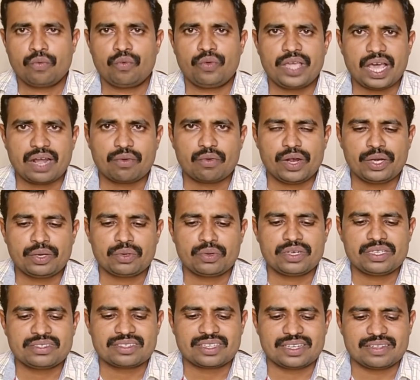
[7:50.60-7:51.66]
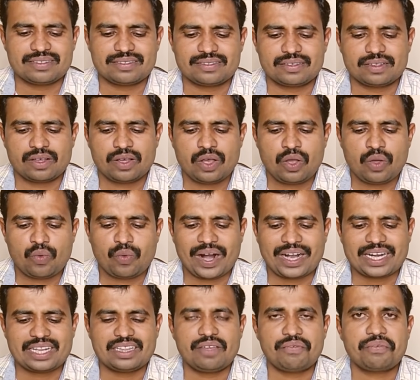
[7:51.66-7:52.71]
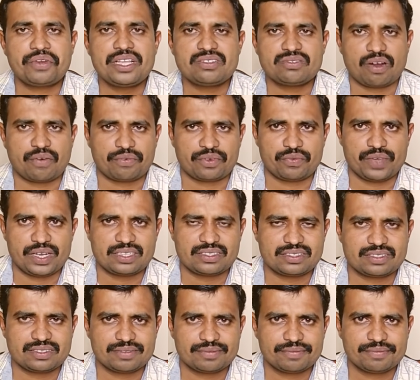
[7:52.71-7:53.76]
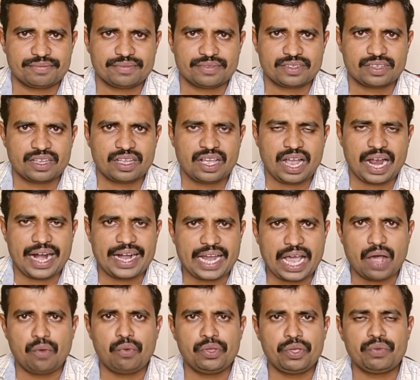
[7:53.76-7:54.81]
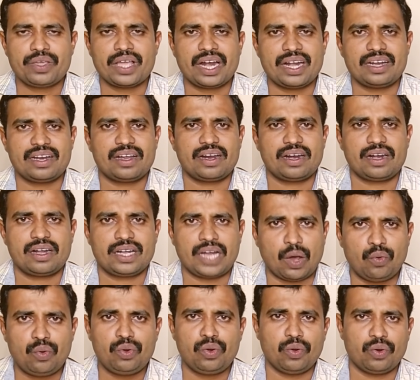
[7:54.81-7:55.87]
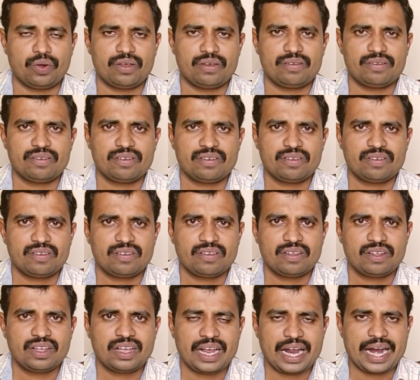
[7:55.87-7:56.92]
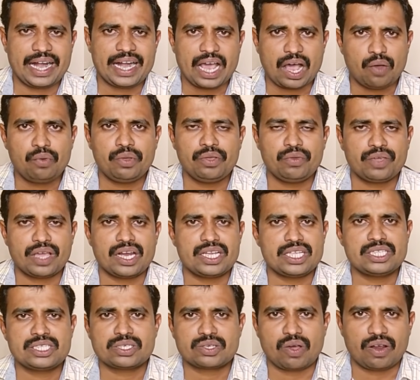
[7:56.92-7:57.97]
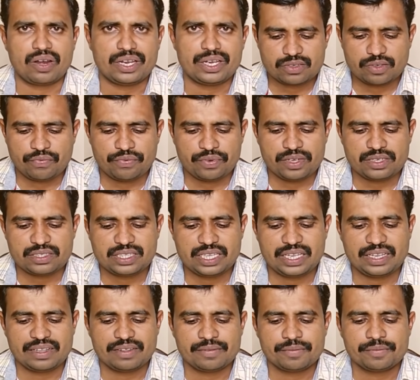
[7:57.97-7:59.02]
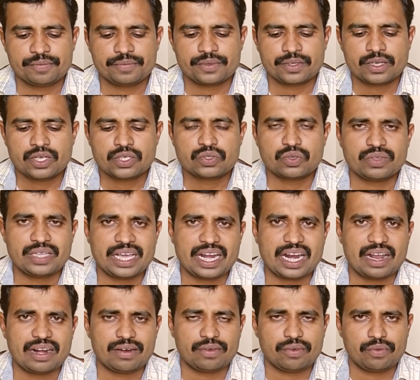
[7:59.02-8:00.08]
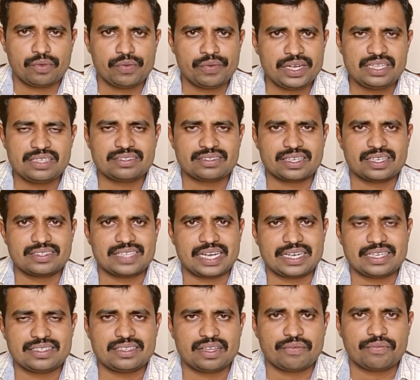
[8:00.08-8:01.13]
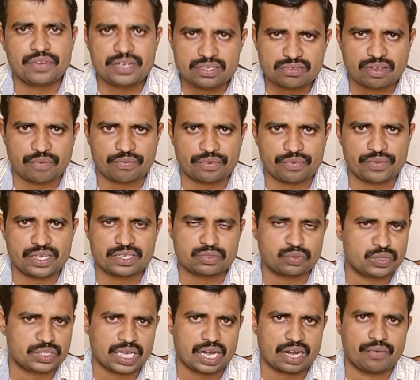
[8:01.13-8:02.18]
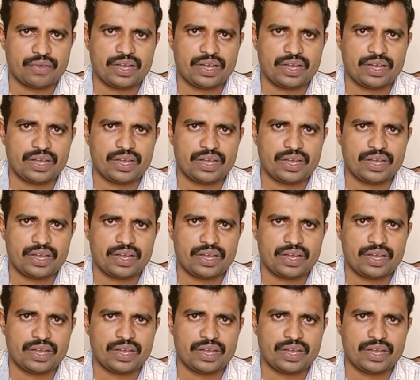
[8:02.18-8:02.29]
we are going to discuss what are the free softwares and how you can download and how you can install. So first thing, so we will discuss that is the free softwares which are